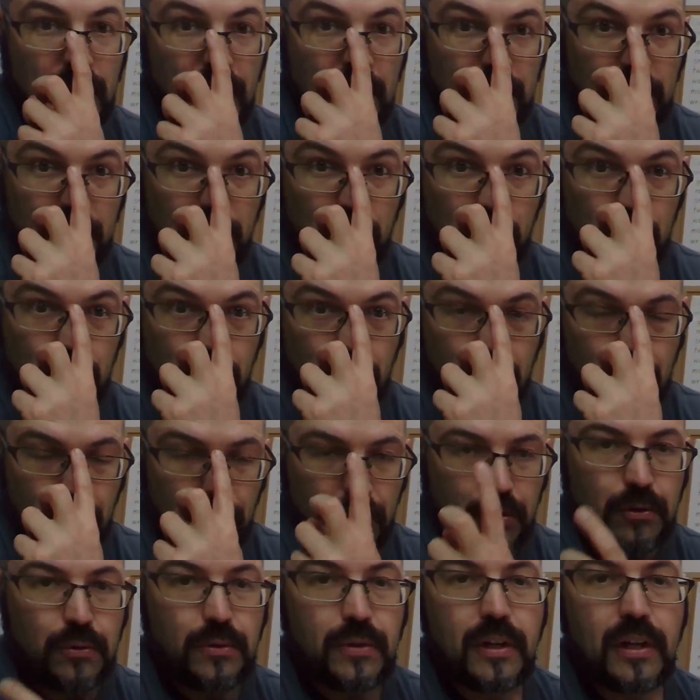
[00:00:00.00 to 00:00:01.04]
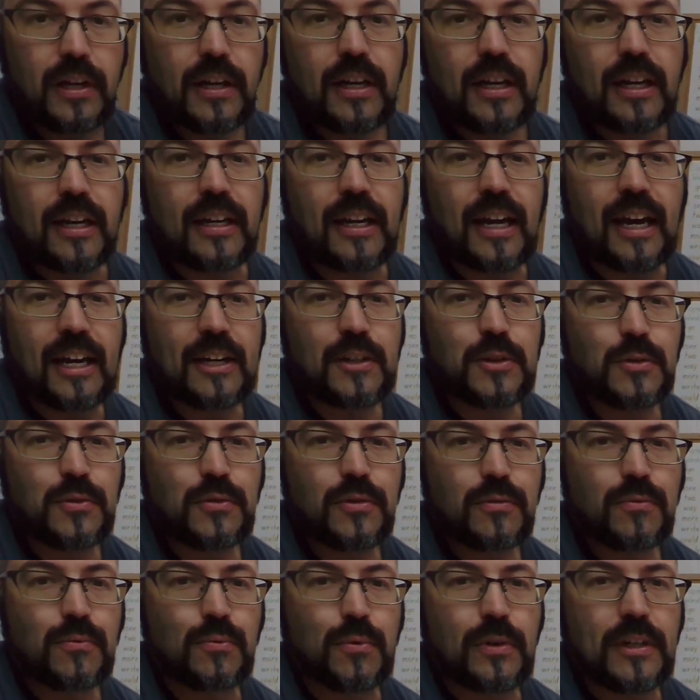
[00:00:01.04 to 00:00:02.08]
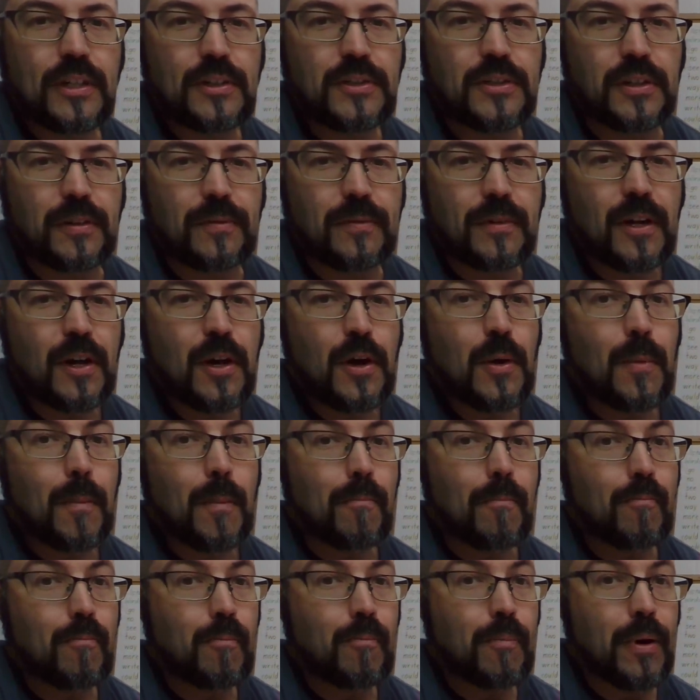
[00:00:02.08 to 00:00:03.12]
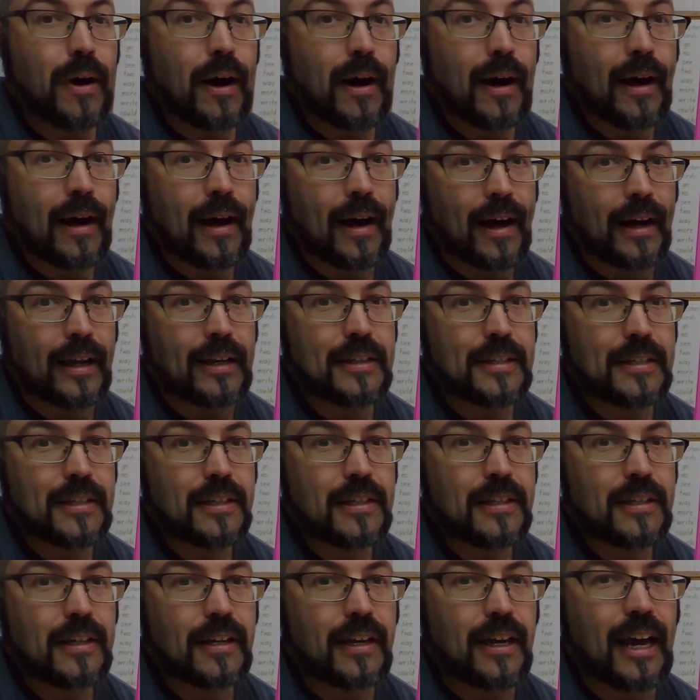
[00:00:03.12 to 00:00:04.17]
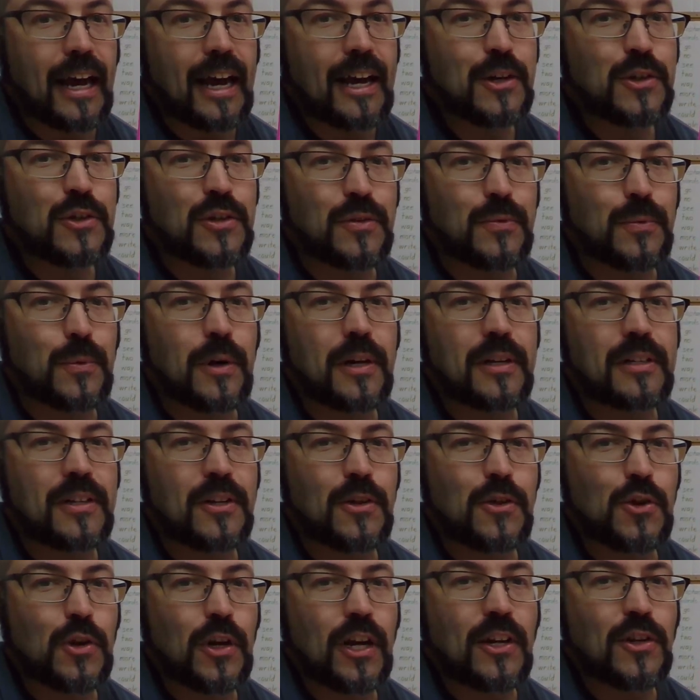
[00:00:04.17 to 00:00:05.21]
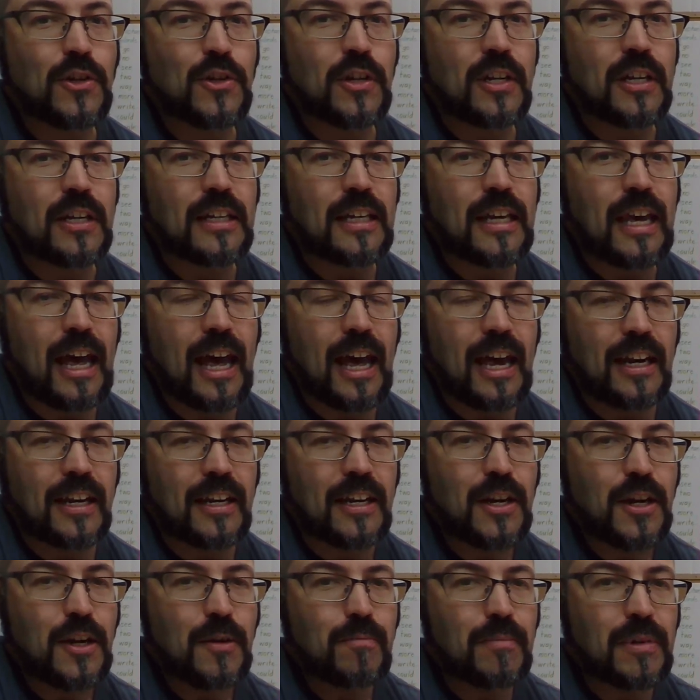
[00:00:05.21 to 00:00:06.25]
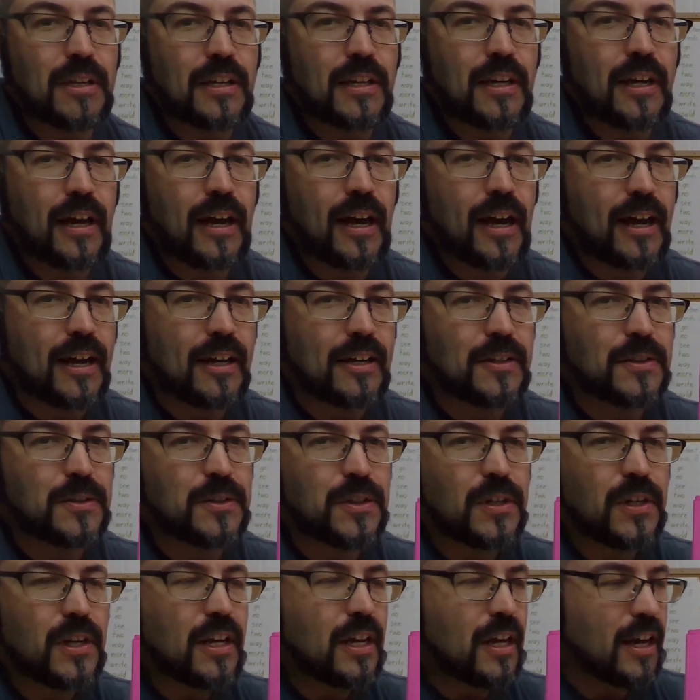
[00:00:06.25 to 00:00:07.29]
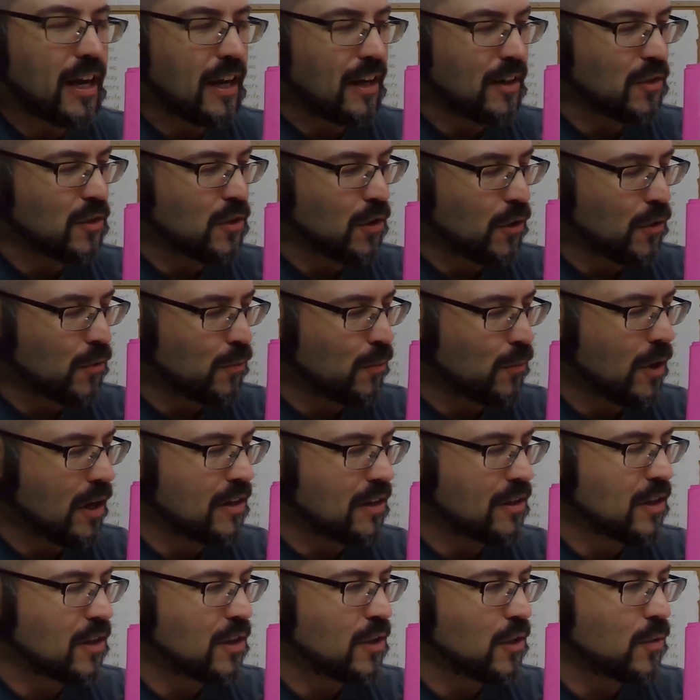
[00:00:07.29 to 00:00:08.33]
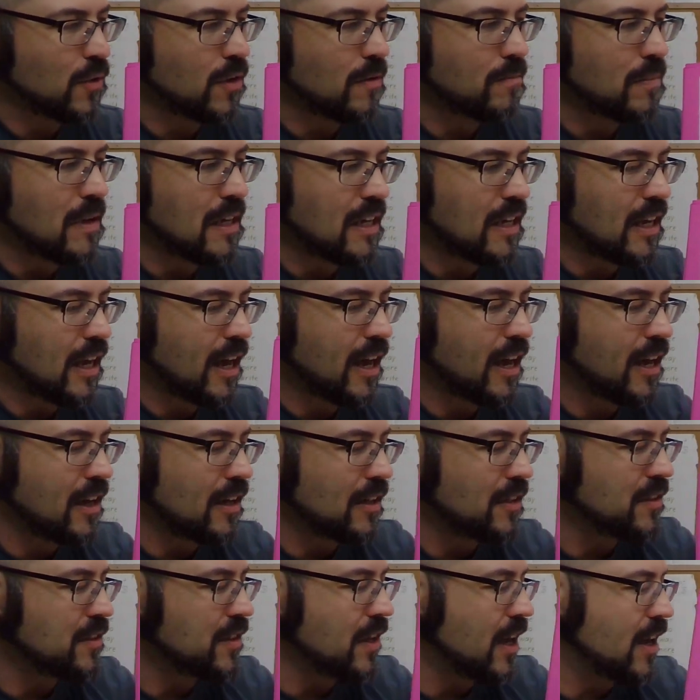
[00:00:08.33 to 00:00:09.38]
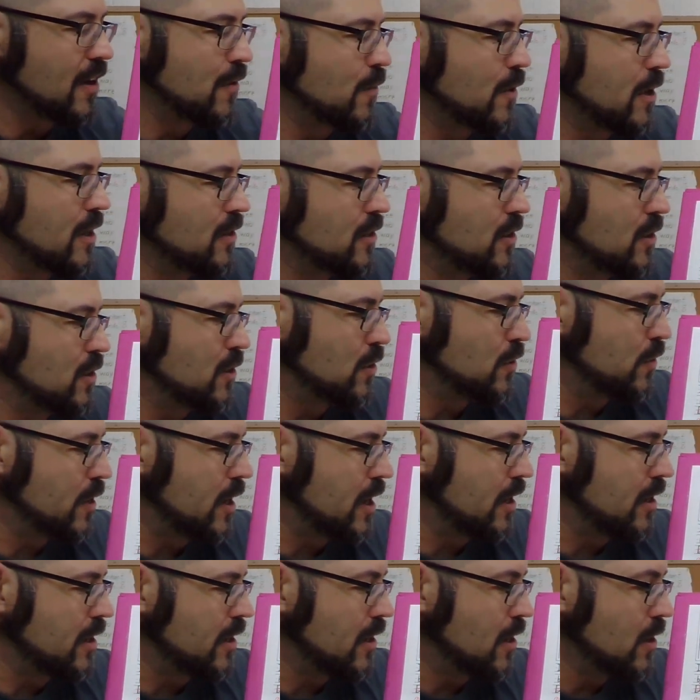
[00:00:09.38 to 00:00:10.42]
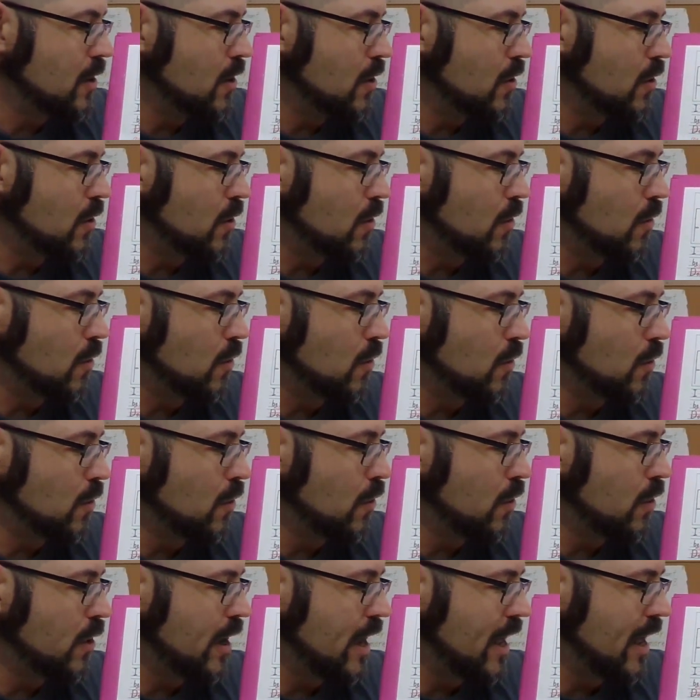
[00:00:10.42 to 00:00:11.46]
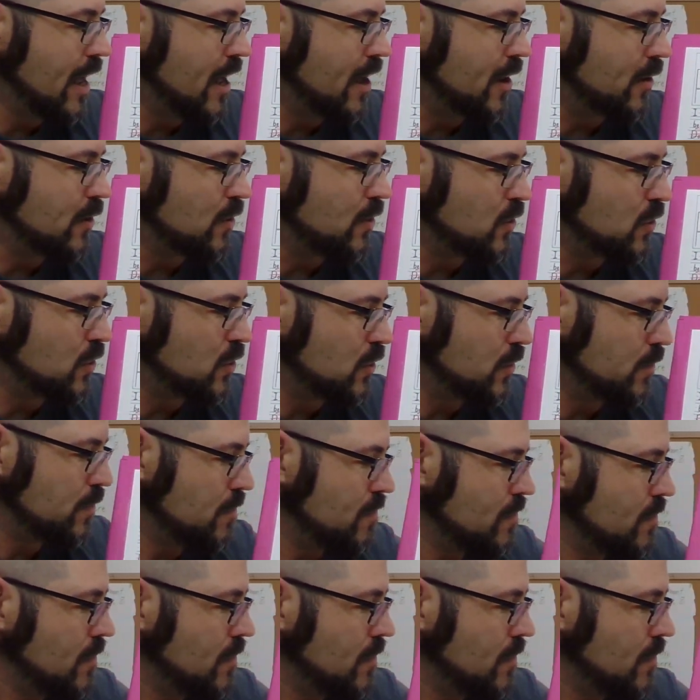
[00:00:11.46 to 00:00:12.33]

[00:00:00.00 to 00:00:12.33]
it to show an extra reason, but I actually want to change it again because I don't want to do a because, I want to do a or else.